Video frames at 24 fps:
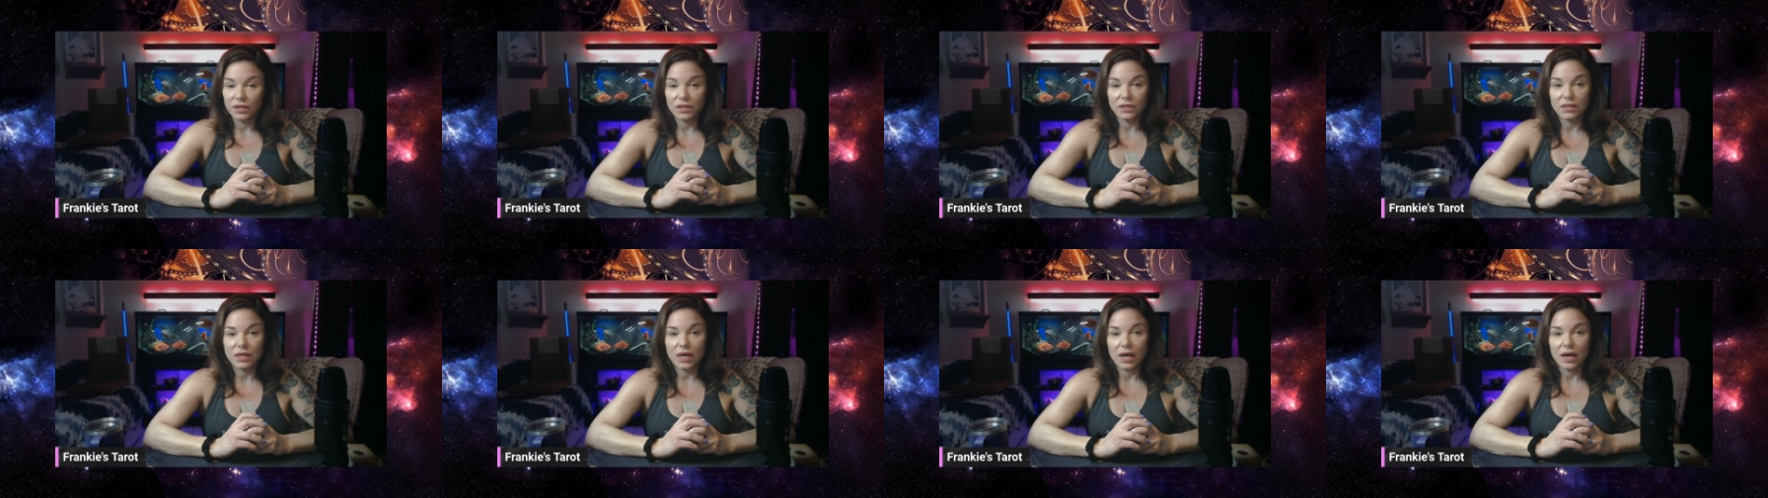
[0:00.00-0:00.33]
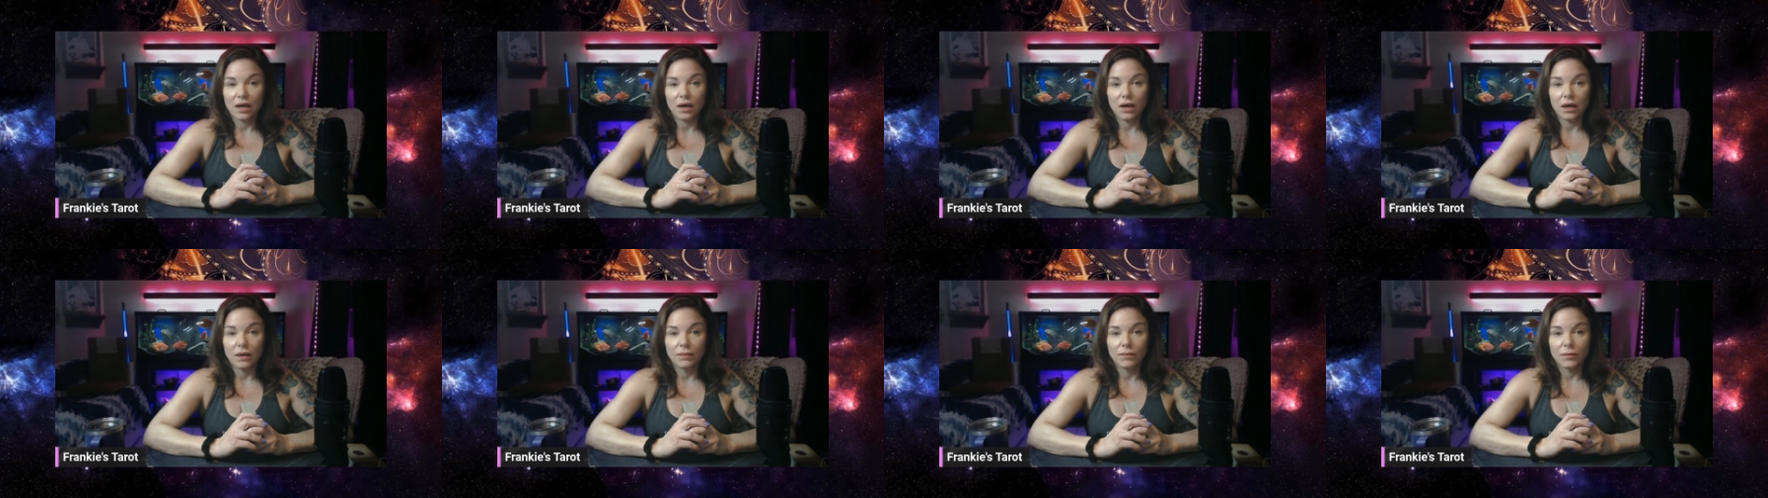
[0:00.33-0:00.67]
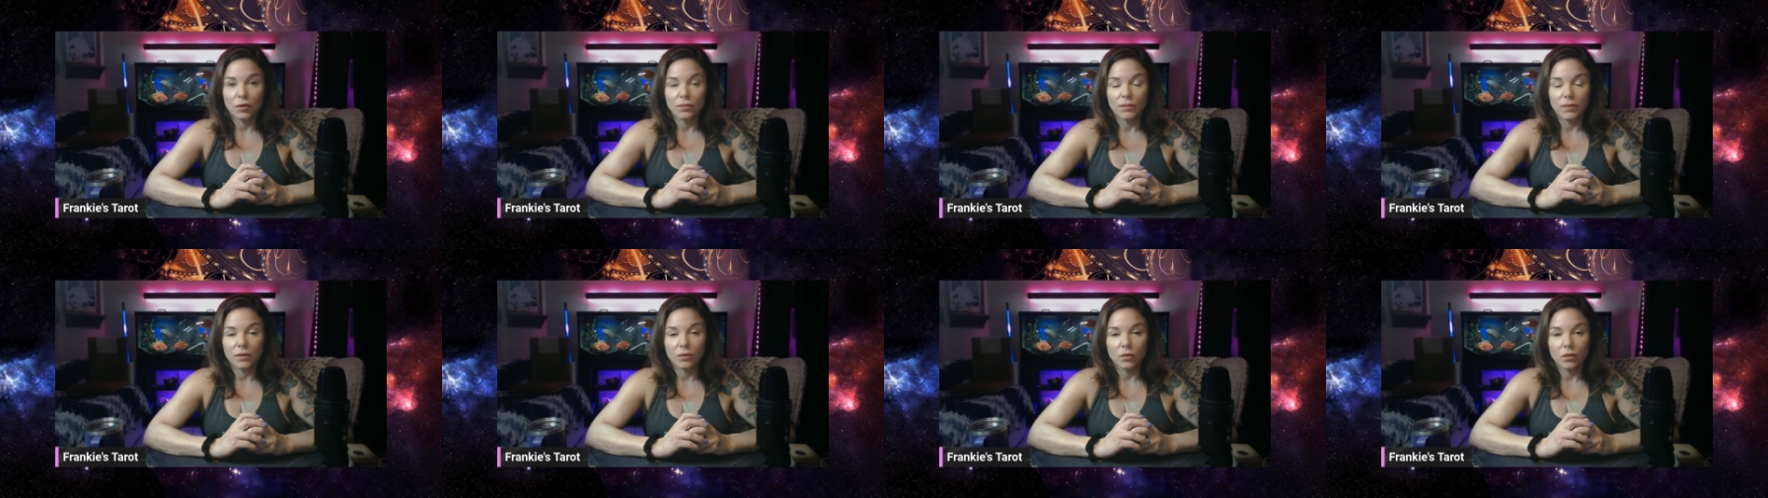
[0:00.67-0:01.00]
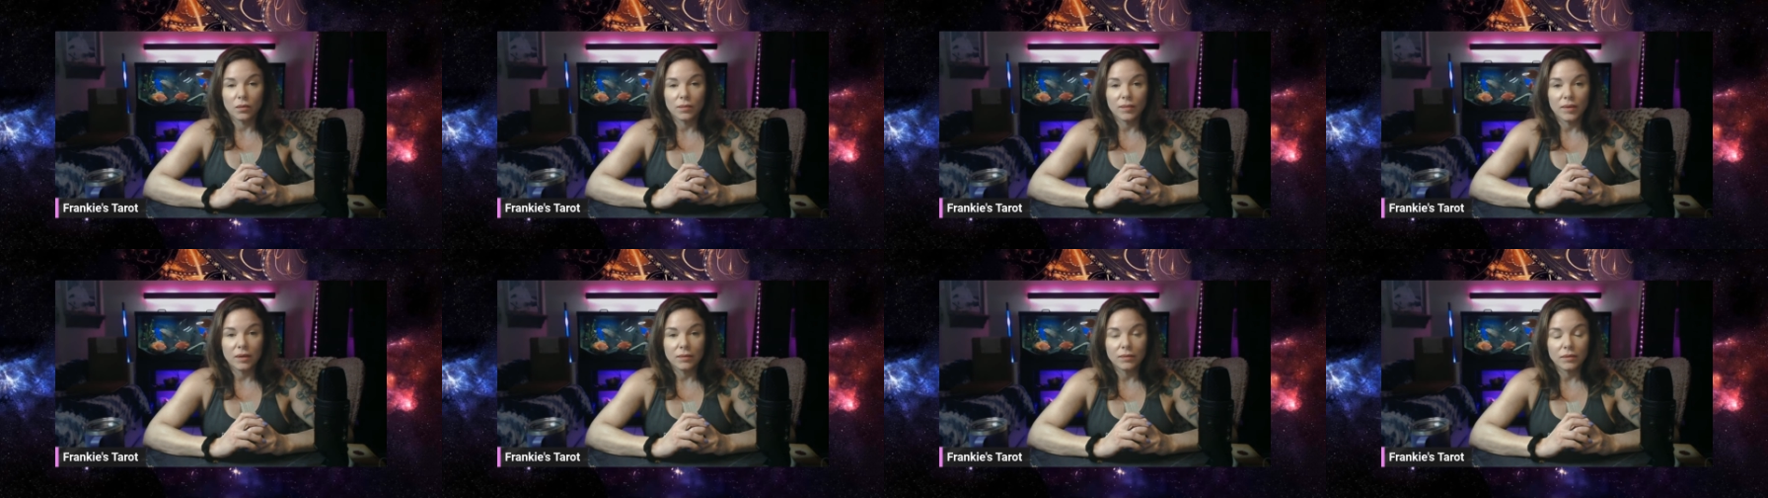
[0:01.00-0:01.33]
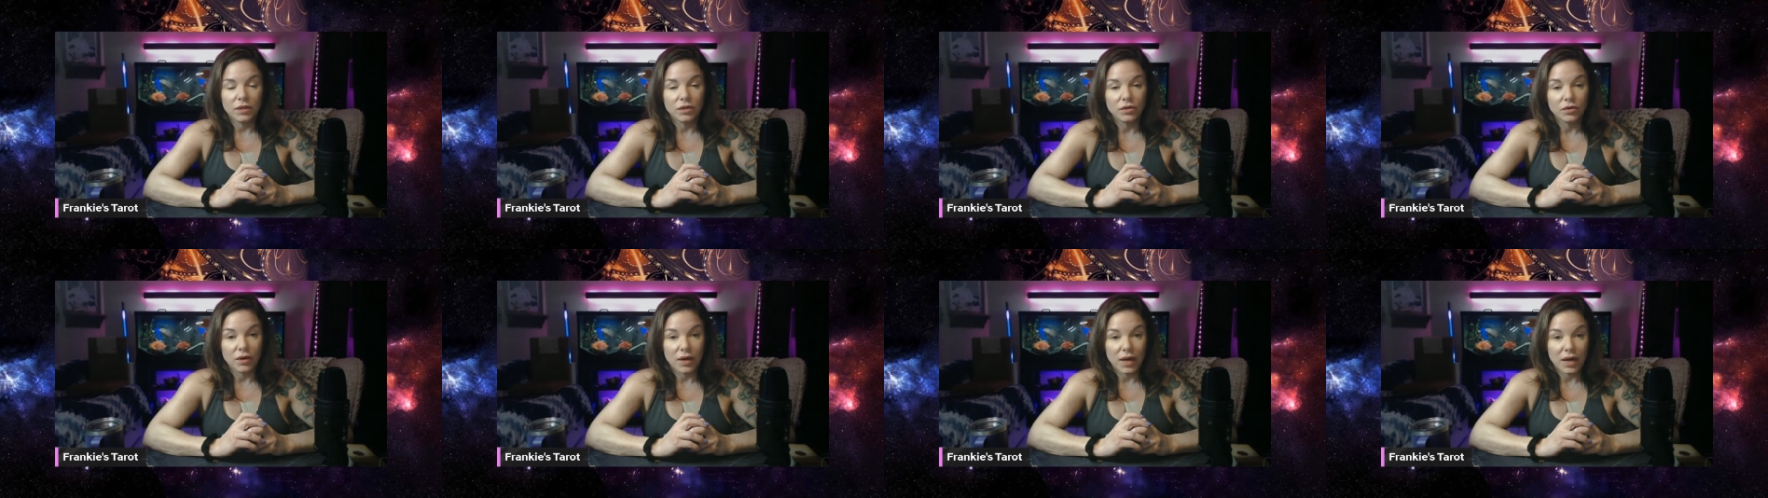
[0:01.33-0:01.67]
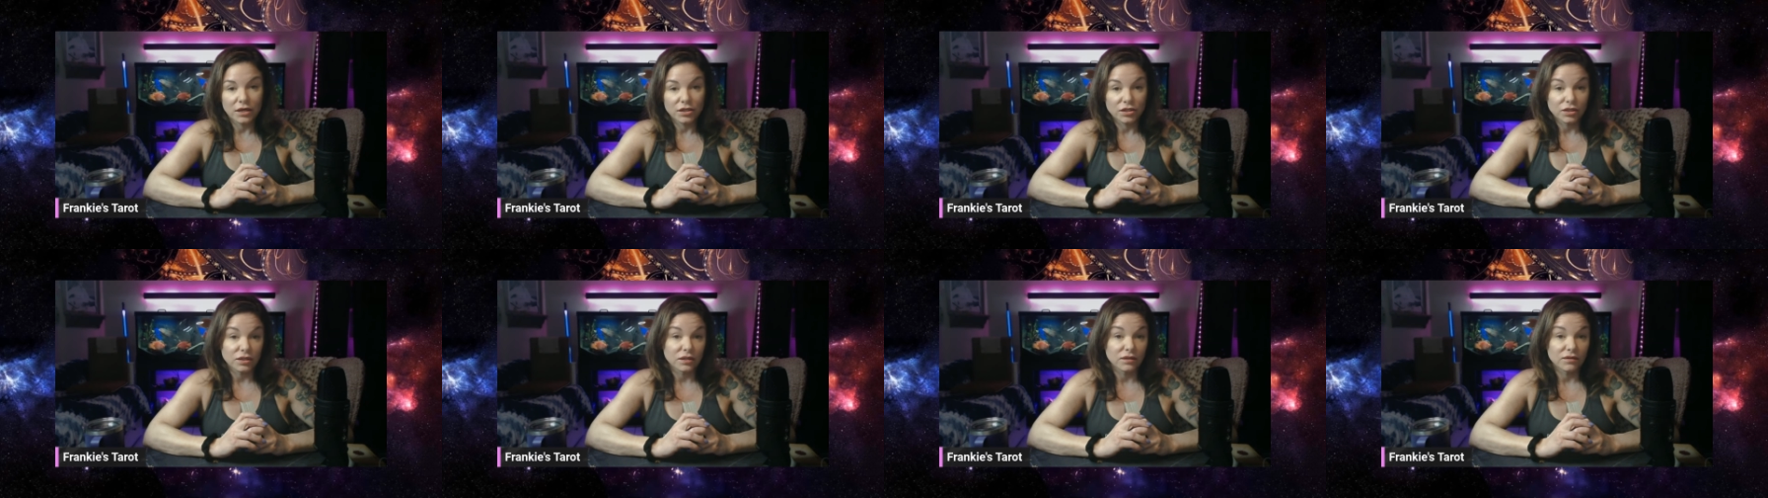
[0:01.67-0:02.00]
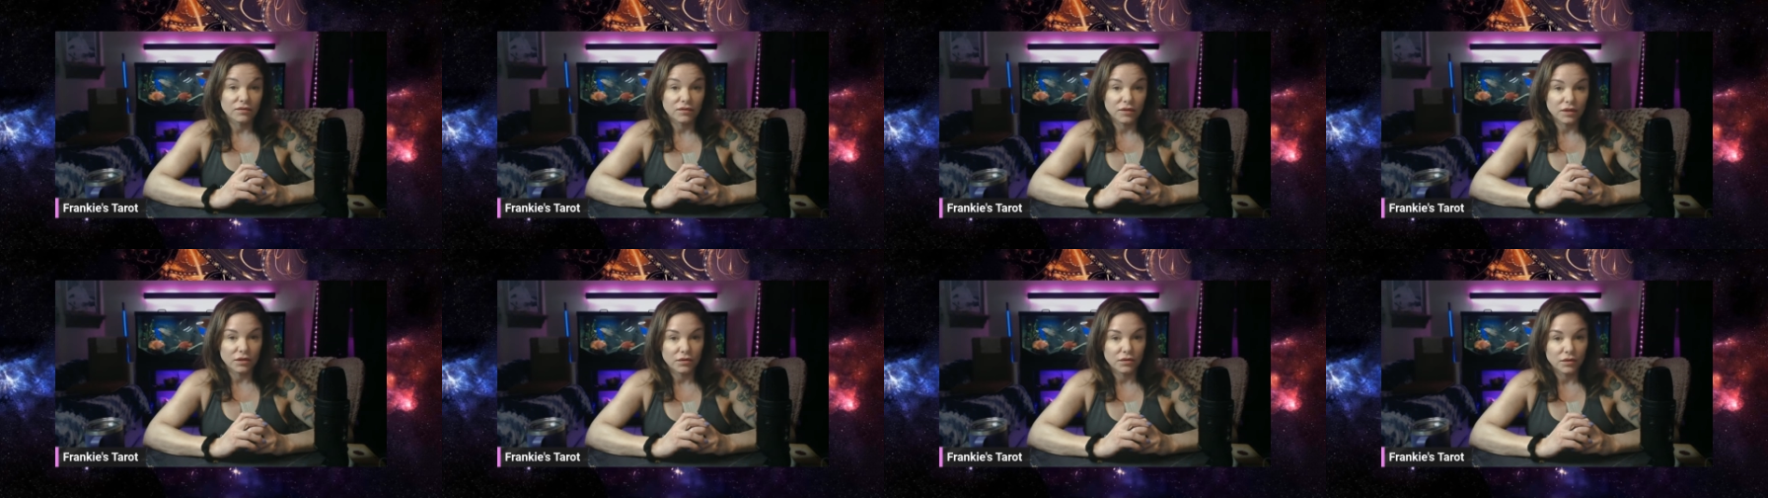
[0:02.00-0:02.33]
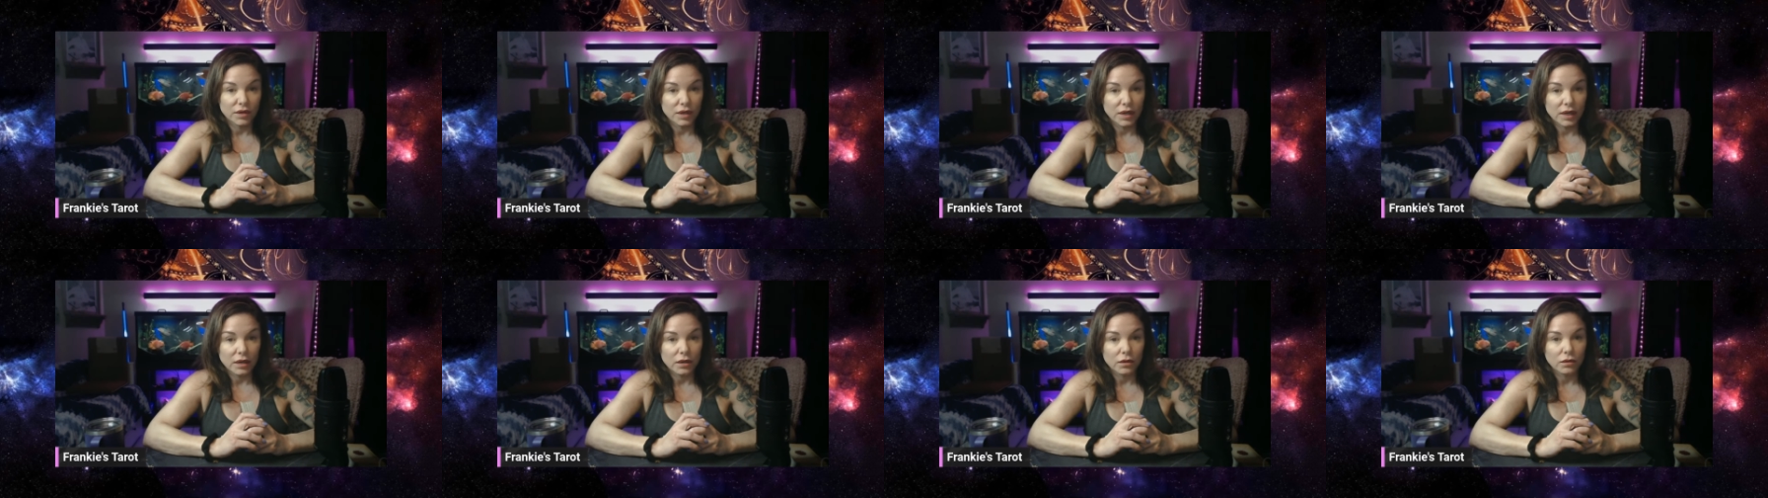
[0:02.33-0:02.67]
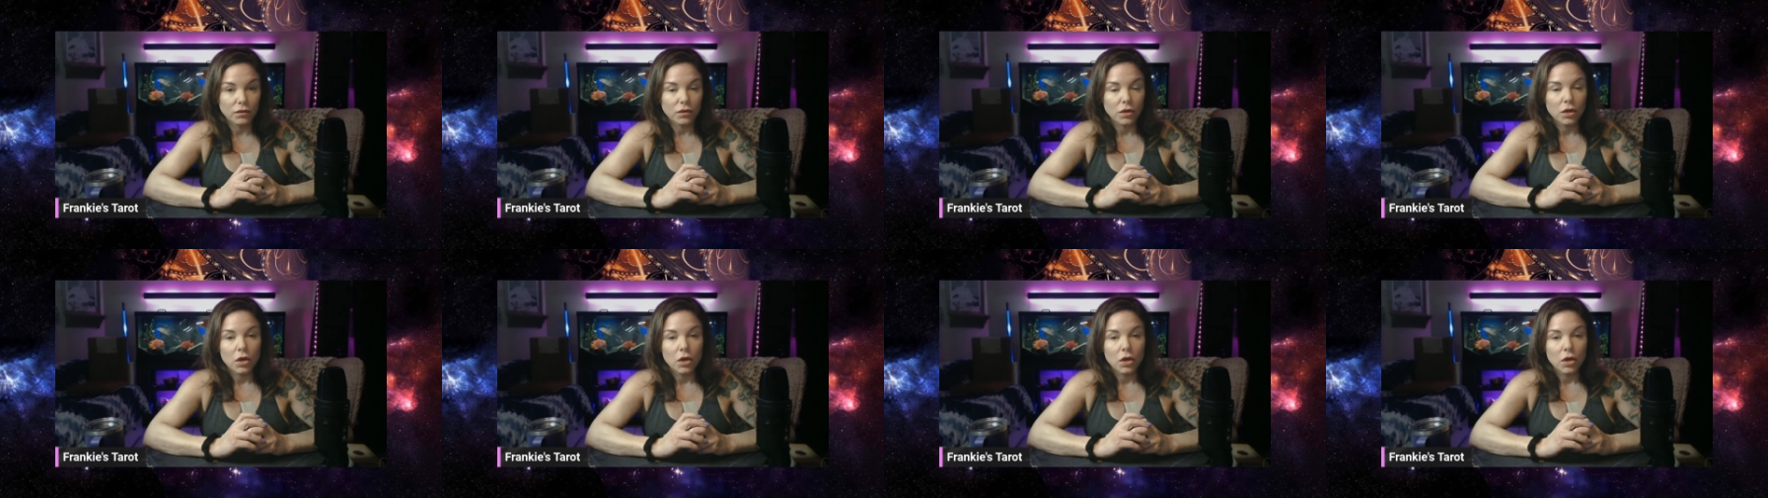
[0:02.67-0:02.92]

this aha moment where maybe you're actually figuring out